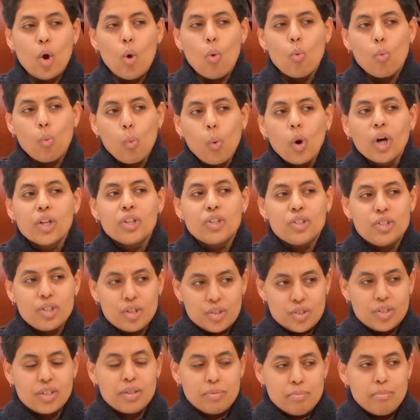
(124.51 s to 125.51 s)
What
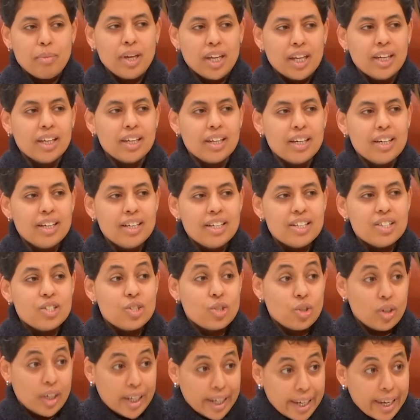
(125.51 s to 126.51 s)
does it mean
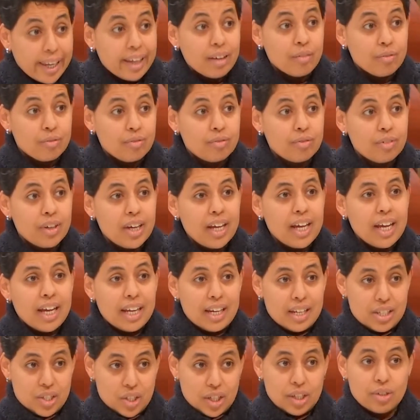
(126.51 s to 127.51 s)
to live
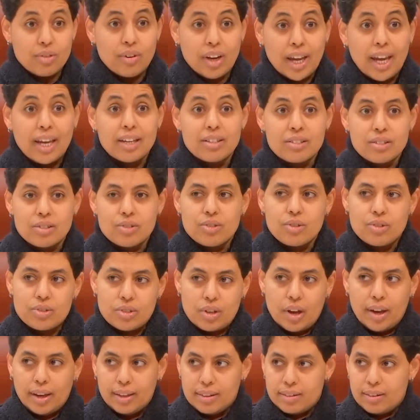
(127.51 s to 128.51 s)
in a segregated
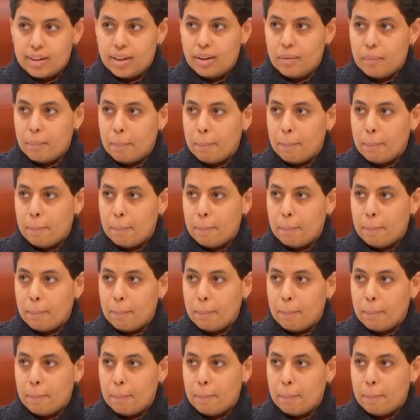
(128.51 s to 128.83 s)
society?